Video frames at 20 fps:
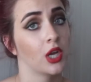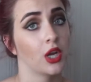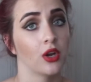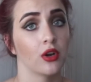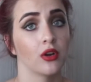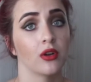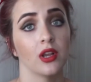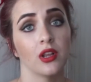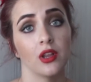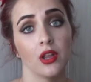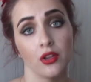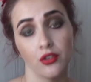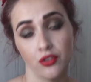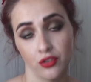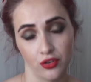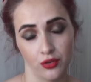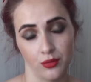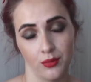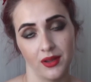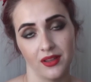their
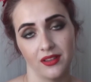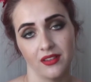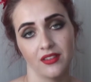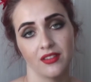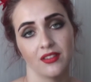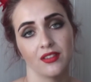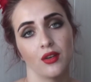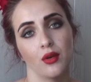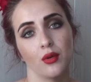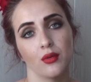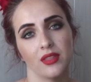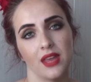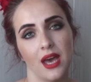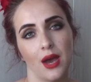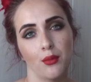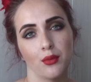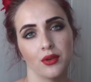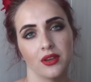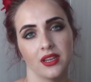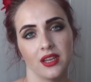instruments, so
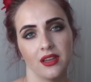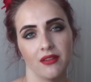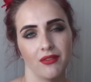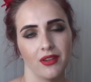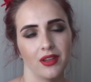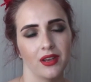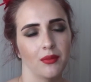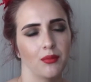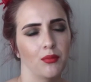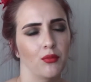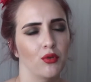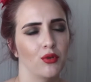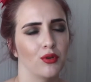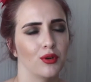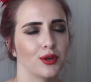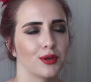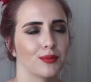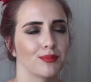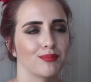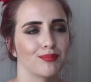that would give it a
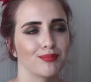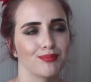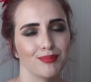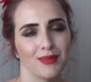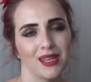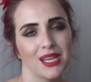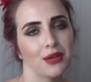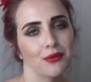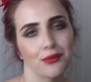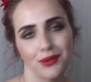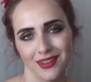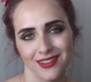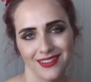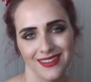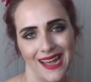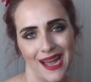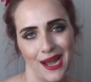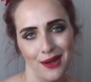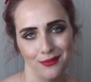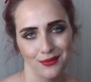more eerie
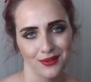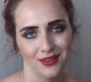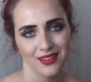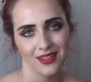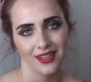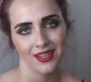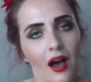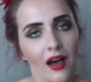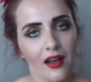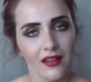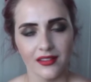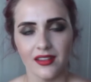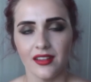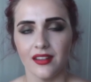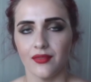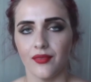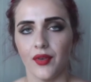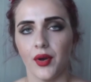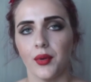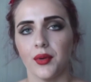sound.
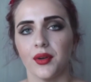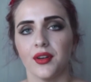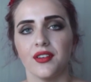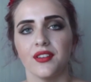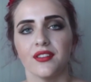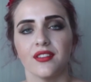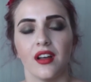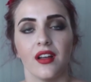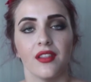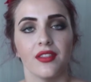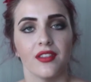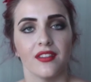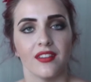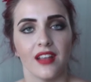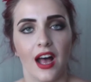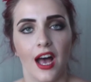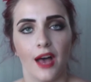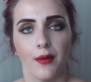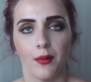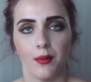Ozzy's vocals on this
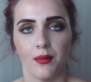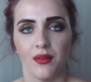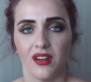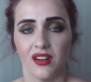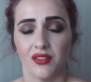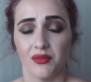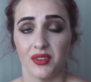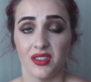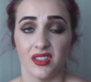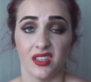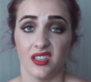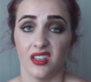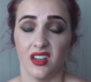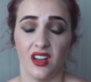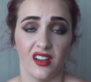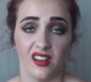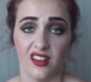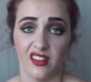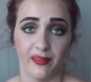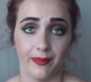album are really
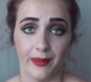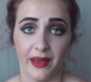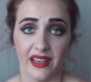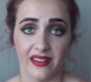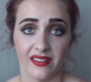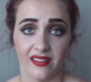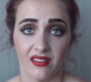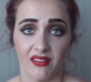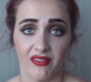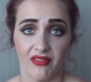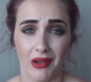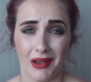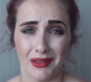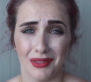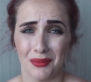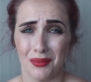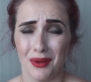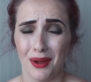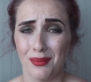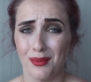not his best. In
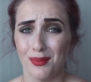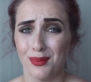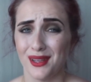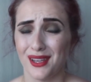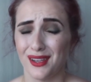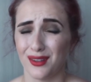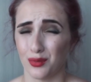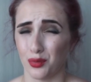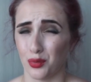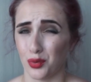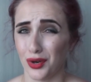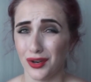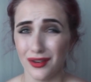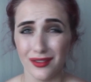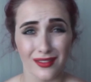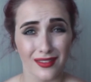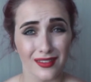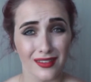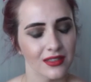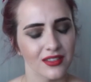fact, they're probably his
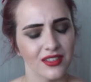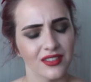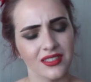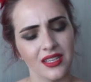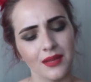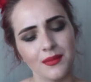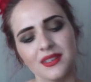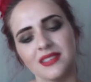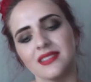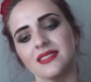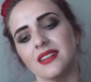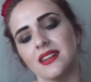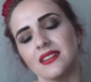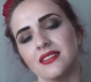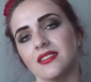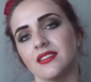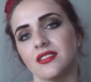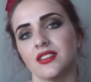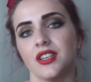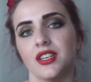worst. To some
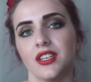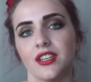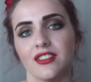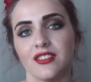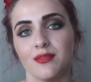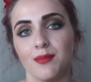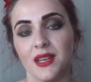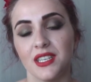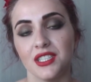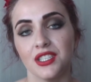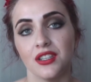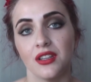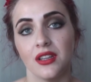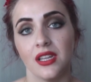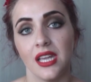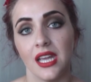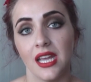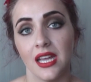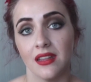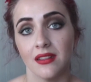extent, it's good,
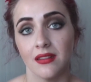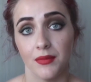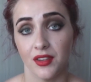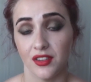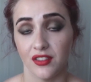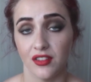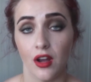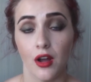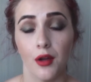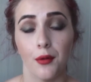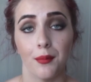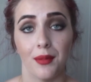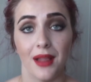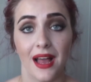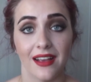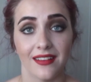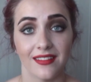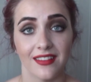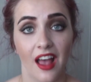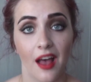especially in the song
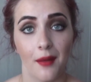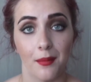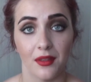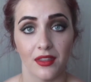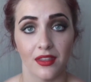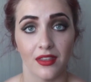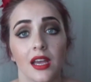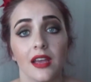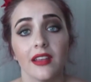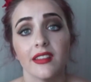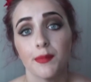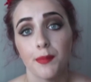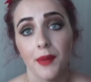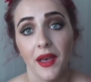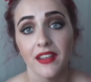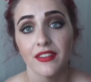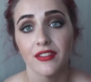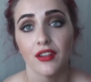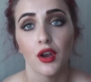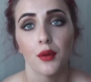Black Sabbath. His
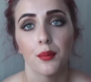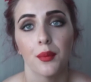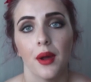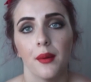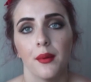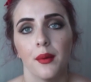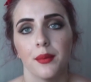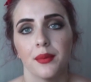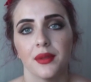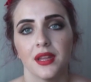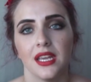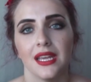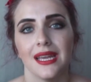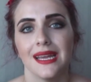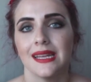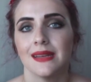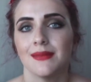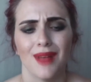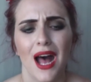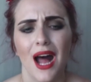best are probably
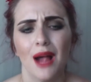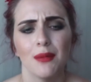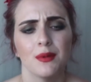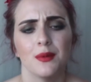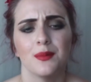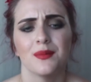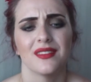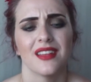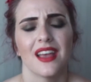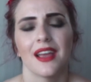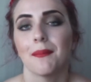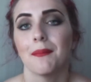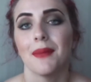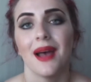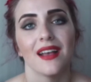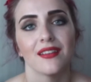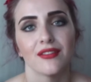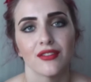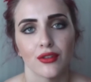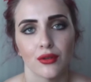in albums like
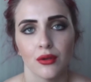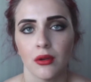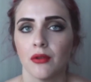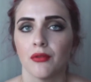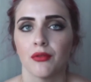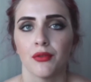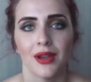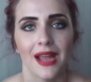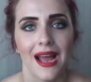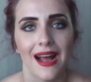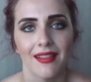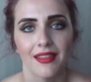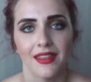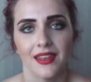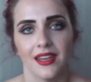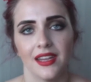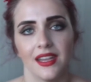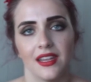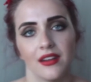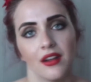Master of
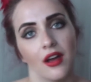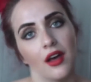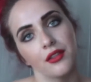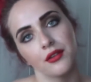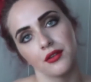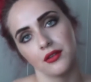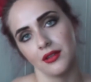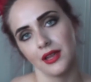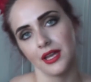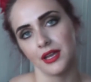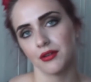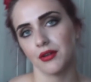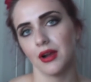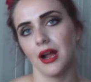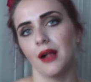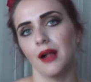Reality and other later